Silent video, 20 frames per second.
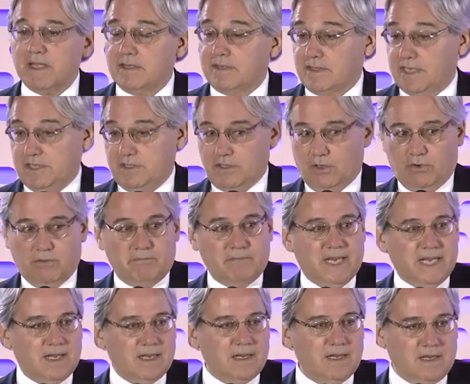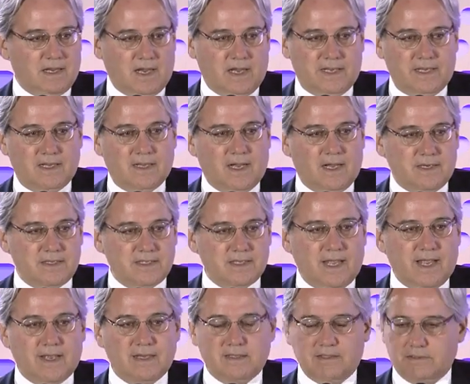they don't make eye
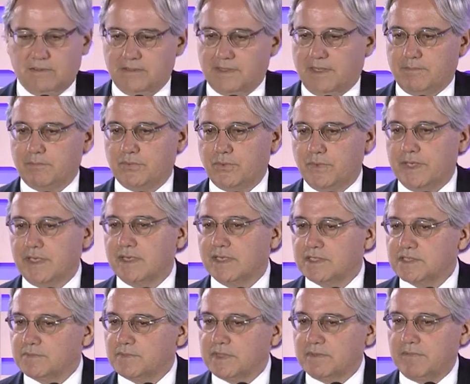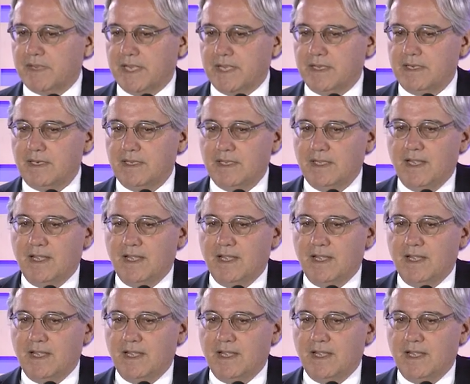contact. That point has been made.